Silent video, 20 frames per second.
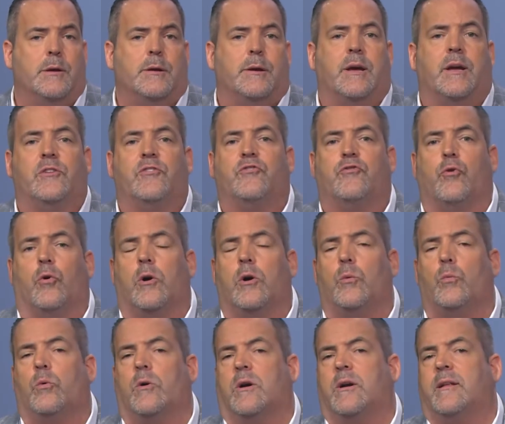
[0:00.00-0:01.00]
In
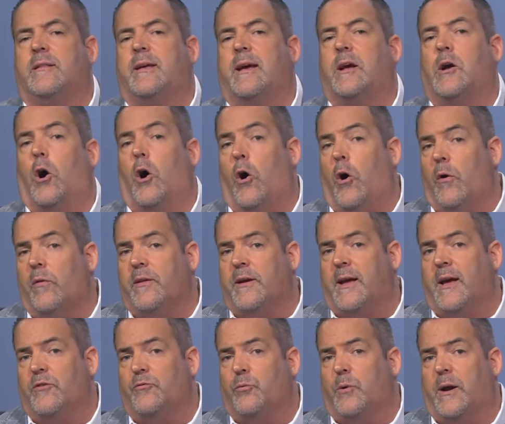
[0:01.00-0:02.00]
short, we're going to take all the
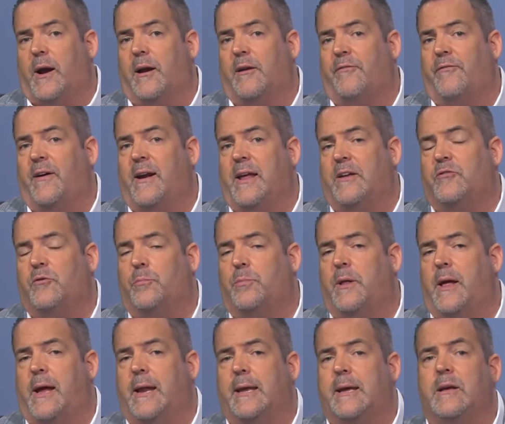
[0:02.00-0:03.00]
guesswork out of financial
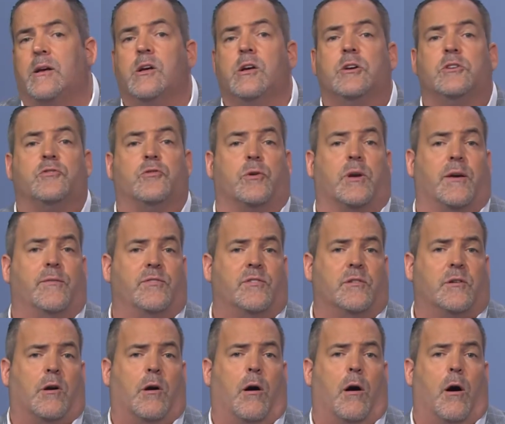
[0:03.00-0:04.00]
planning, so give us a
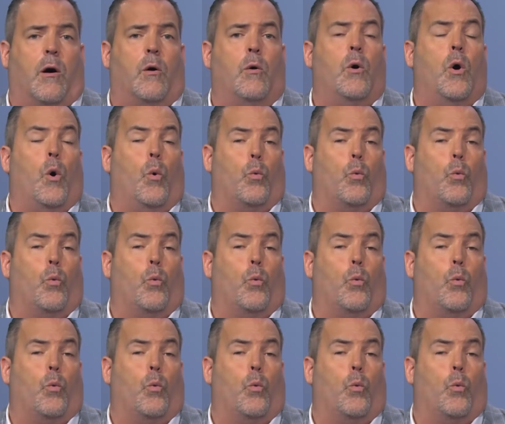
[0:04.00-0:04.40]
call.